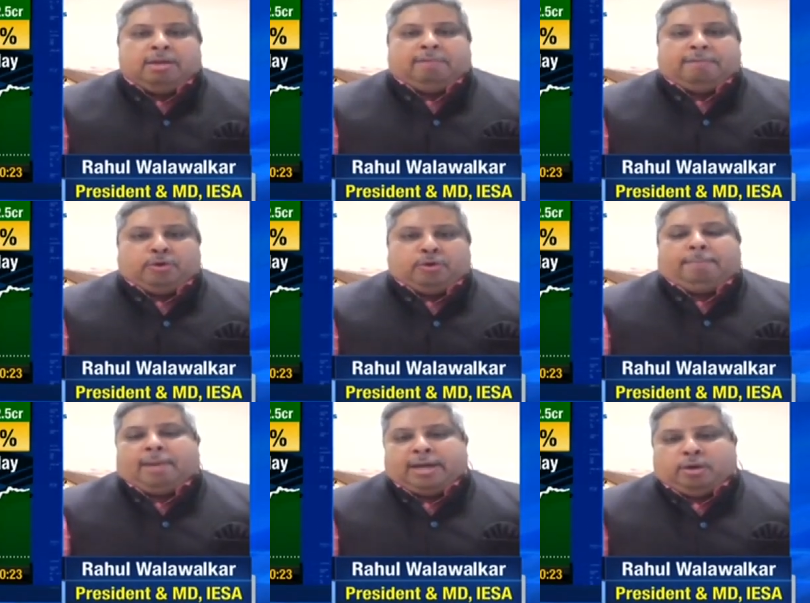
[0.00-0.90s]
when you
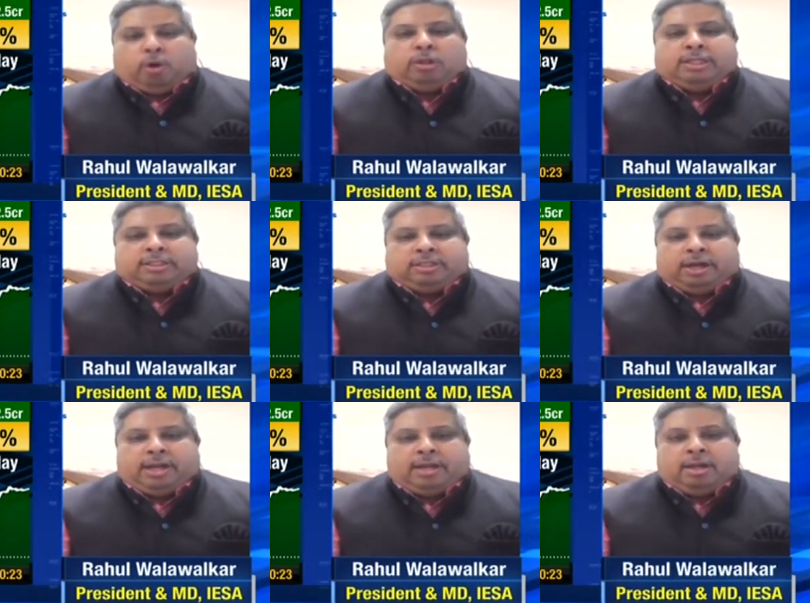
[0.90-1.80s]
combine all these
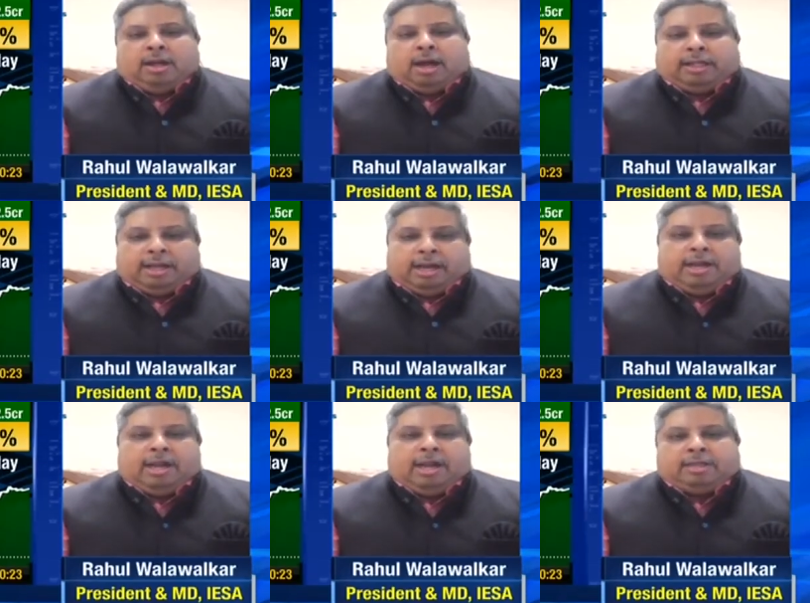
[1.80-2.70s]
three i think
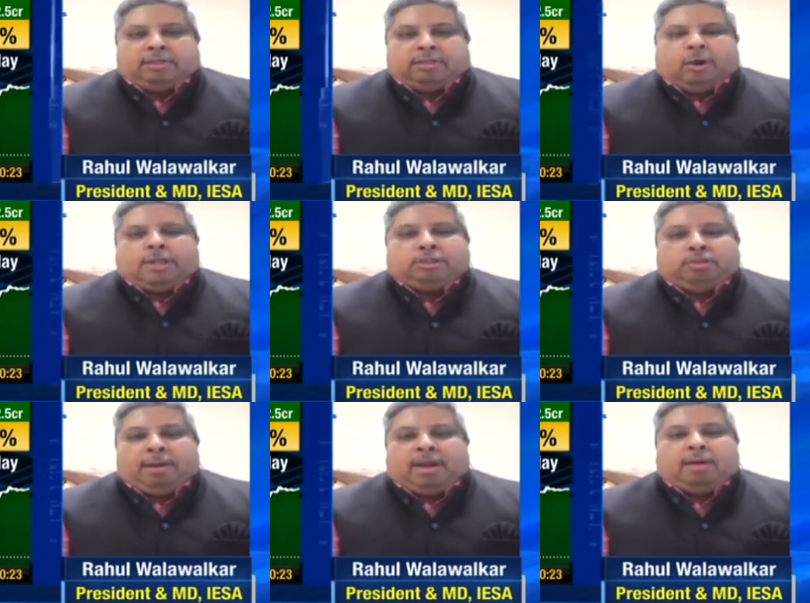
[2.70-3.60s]
india is poised to
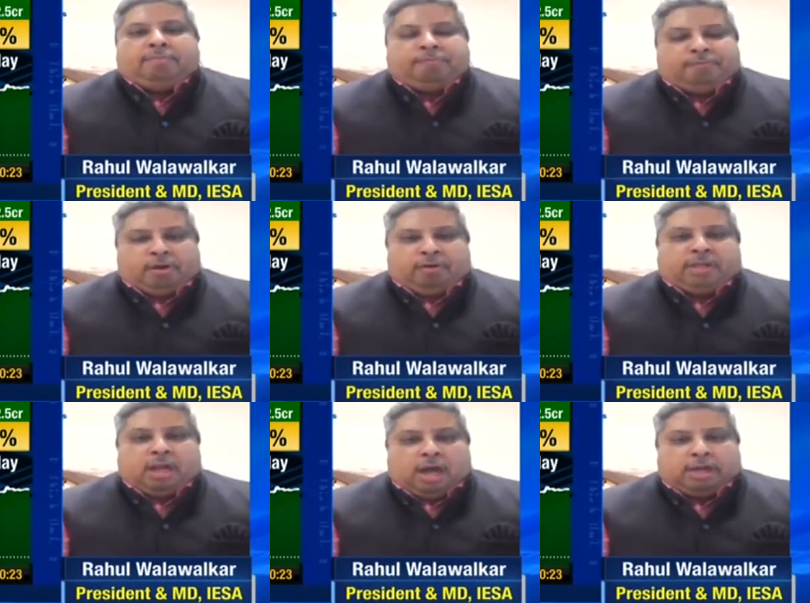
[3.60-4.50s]
become one of
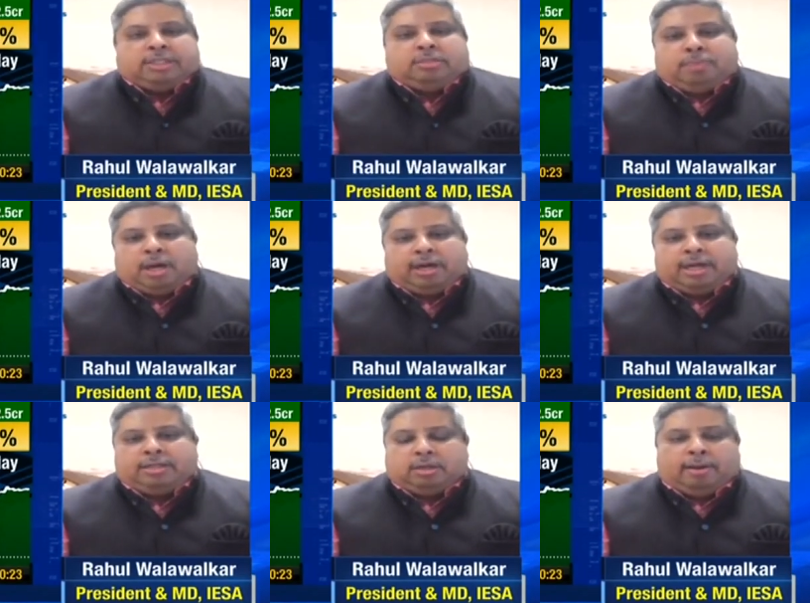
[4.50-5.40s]
the largest
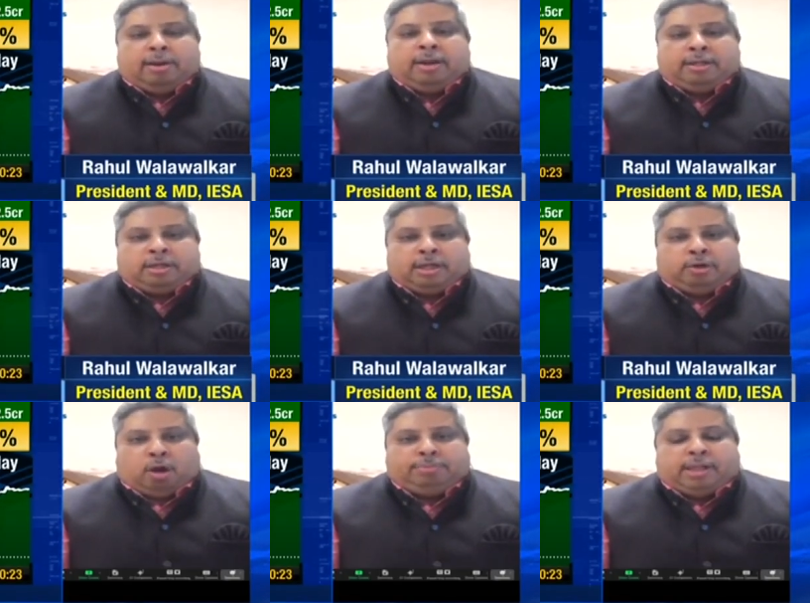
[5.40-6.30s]
markets uh, in the
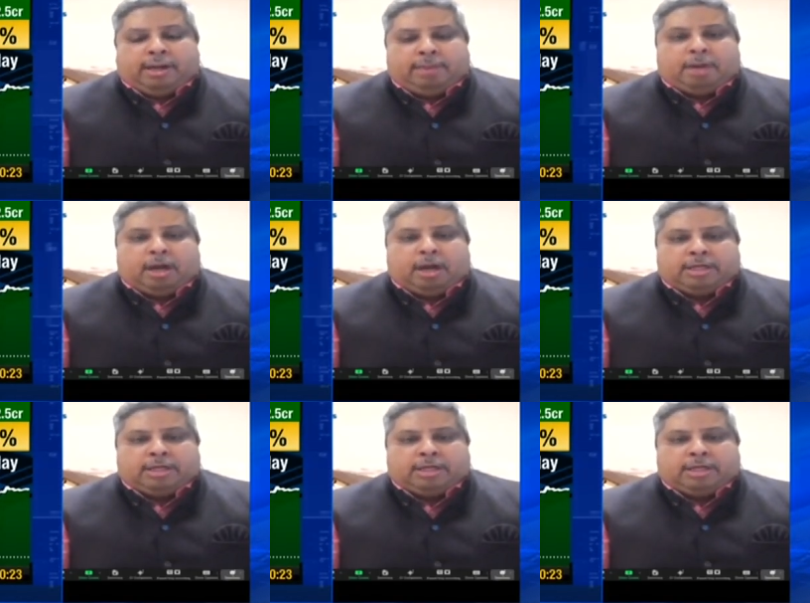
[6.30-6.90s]
top three markets